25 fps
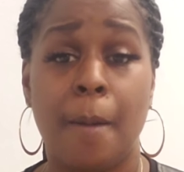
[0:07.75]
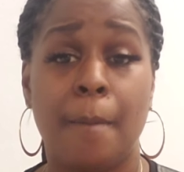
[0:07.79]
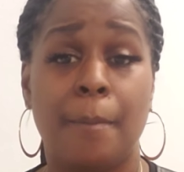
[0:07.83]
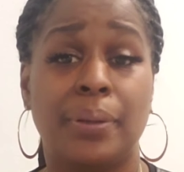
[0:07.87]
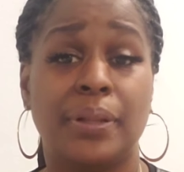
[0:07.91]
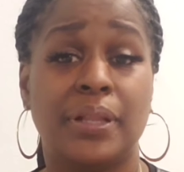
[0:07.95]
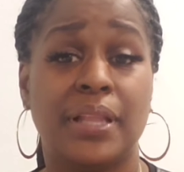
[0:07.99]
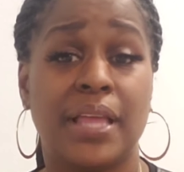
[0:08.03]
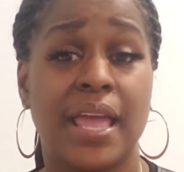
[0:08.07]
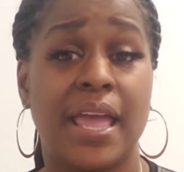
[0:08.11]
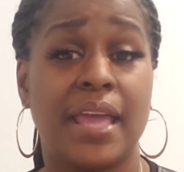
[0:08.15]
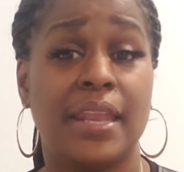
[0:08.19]

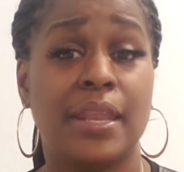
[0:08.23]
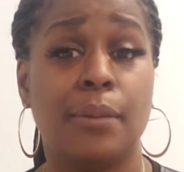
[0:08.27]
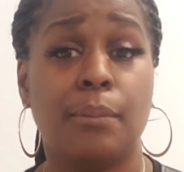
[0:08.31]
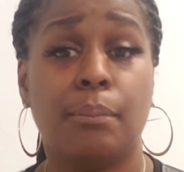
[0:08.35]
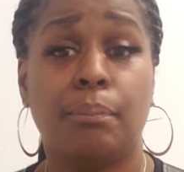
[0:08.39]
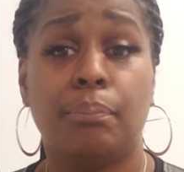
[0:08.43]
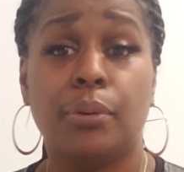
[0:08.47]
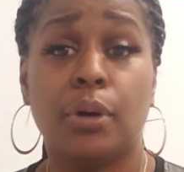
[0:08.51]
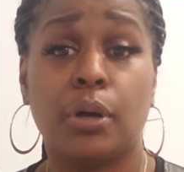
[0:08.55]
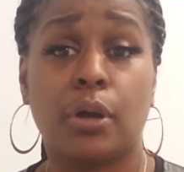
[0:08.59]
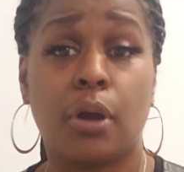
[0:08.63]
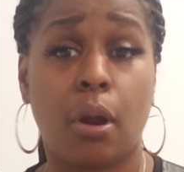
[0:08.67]
plan
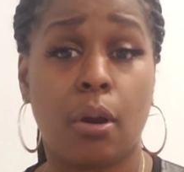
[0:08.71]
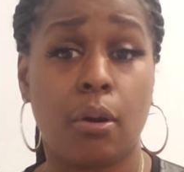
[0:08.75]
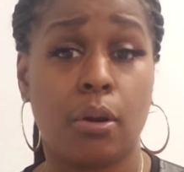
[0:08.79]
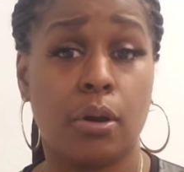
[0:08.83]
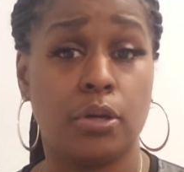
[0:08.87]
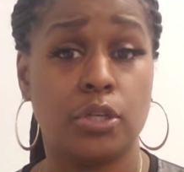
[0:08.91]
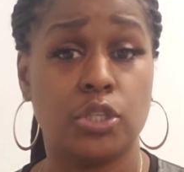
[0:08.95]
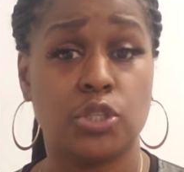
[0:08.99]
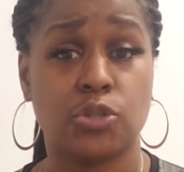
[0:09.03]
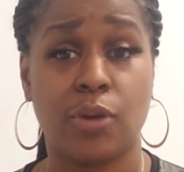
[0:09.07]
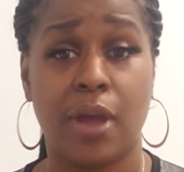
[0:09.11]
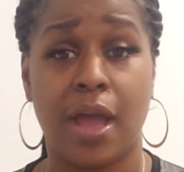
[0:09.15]
and book our
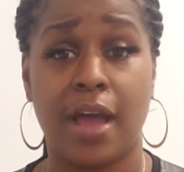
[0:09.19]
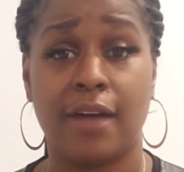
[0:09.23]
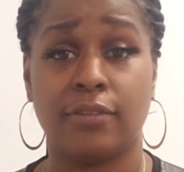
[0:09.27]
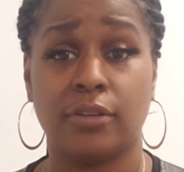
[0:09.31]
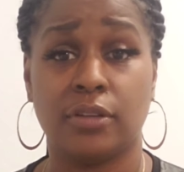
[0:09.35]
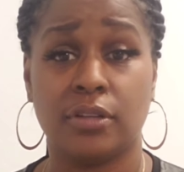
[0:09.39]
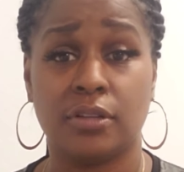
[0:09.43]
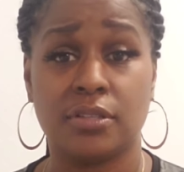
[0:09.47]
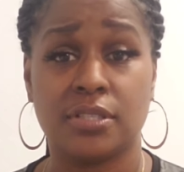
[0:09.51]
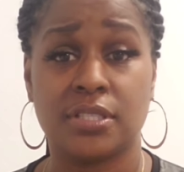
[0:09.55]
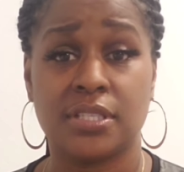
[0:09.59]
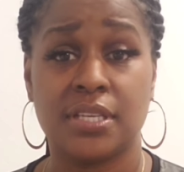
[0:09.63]
own
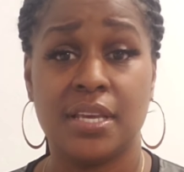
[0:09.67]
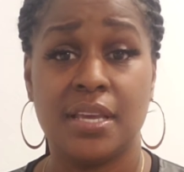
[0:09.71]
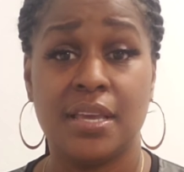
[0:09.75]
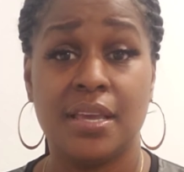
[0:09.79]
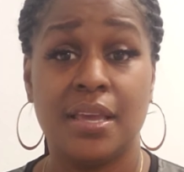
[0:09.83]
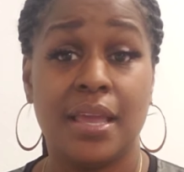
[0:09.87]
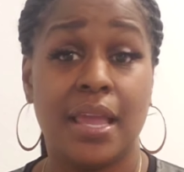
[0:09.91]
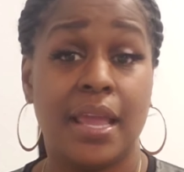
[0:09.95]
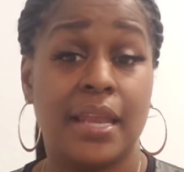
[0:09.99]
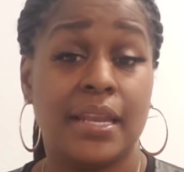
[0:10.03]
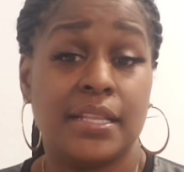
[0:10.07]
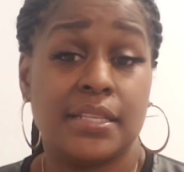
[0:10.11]
travels,
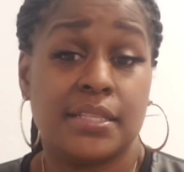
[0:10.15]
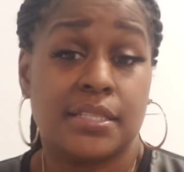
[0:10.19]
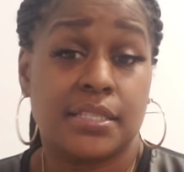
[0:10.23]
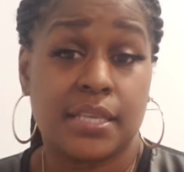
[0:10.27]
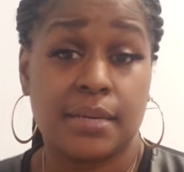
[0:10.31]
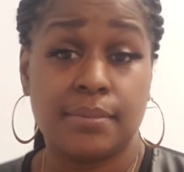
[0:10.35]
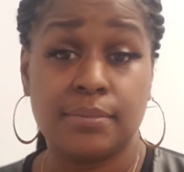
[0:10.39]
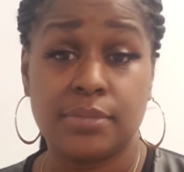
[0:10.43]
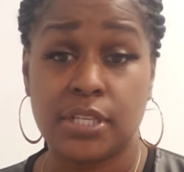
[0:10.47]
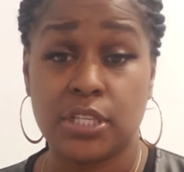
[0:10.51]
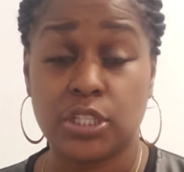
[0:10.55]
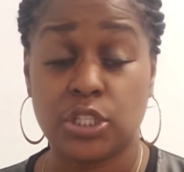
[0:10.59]
and in
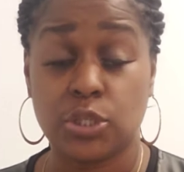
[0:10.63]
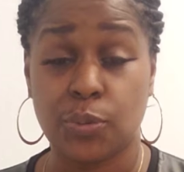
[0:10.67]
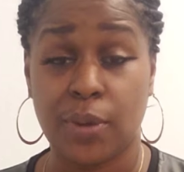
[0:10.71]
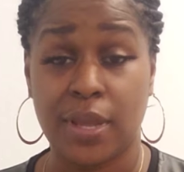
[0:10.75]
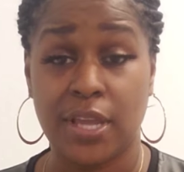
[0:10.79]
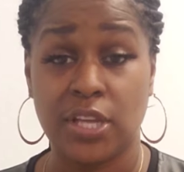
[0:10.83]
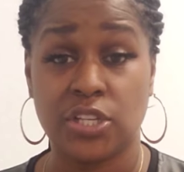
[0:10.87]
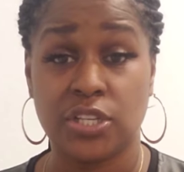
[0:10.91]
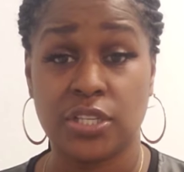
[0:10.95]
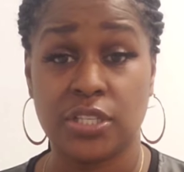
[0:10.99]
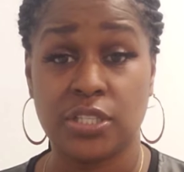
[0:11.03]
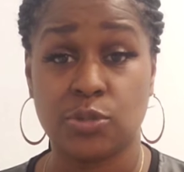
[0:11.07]
some
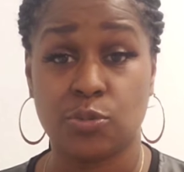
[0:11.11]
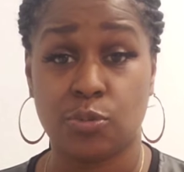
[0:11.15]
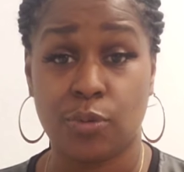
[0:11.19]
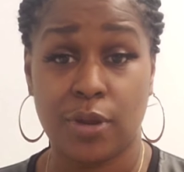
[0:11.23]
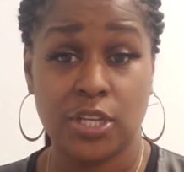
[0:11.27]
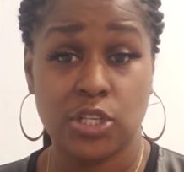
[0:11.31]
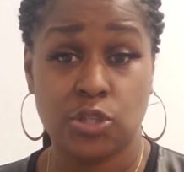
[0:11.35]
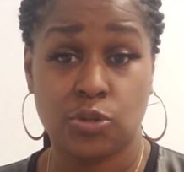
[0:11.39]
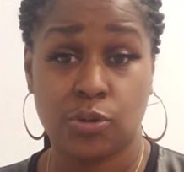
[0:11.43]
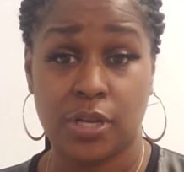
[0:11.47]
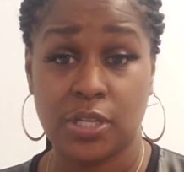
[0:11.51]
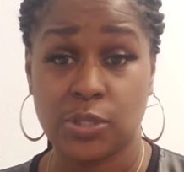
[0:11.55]
situations,
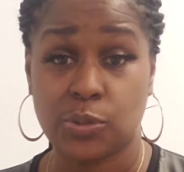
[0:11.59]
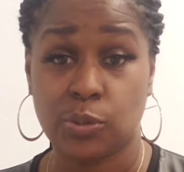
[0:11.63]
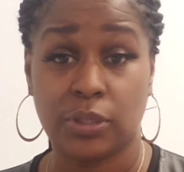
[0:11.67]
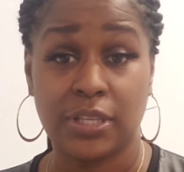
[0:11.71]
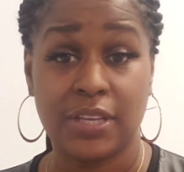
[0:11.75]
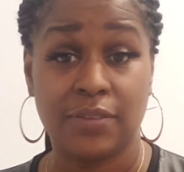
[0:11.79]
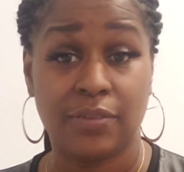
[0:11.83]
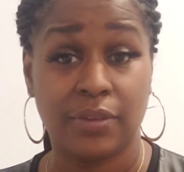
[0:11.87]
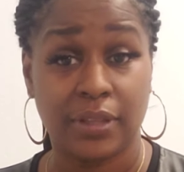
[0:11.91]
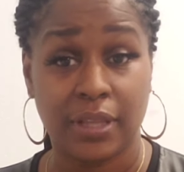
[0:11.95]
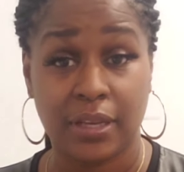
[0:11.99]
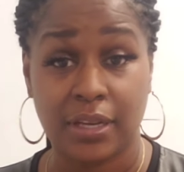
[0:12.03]
restaurants
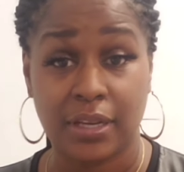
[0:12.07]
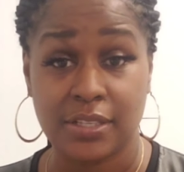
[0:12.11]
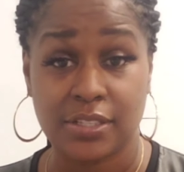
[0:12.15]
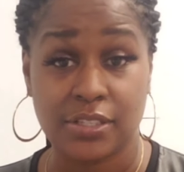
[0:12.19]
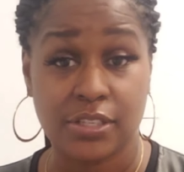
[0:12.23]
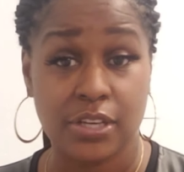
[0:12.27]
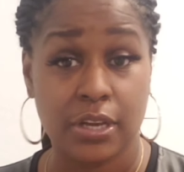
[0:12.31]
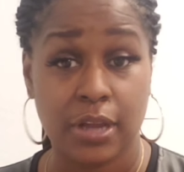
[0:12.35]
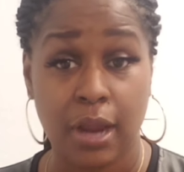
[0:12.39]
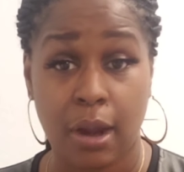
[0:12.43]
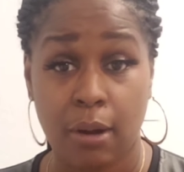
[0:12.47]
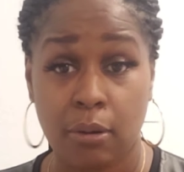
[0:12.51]
will even let us
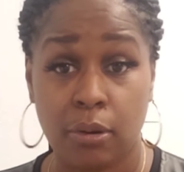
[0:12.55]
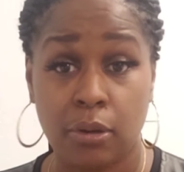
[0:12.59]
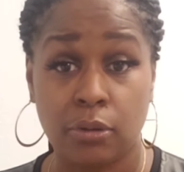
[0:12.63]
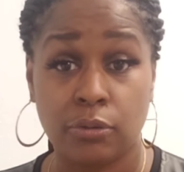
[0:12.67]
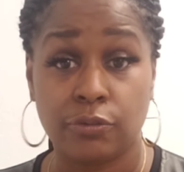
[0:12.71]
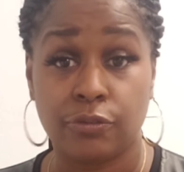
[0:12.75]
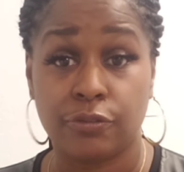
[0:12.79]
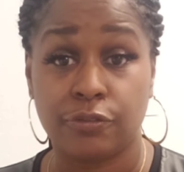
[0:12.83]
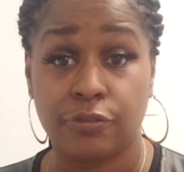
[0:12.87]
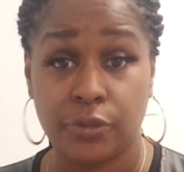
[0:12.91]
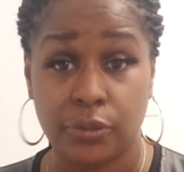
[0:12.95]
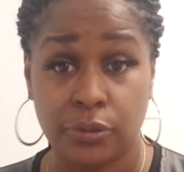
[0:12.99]
cook our
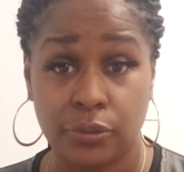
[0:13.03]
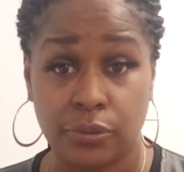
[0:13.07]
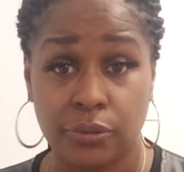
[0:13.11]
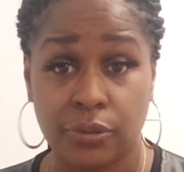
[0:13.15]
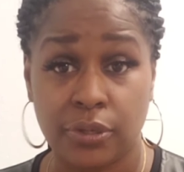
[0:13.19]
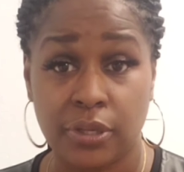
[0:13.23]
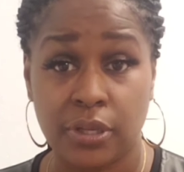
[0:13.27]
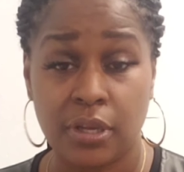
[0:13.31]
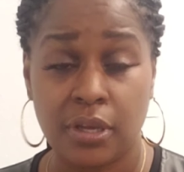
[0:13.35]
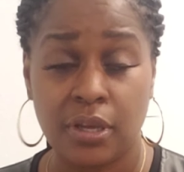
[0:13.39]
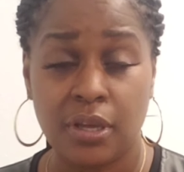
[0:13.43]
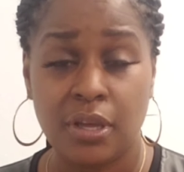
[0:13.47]
own
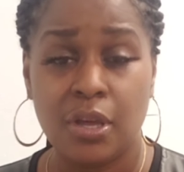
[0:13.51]
food,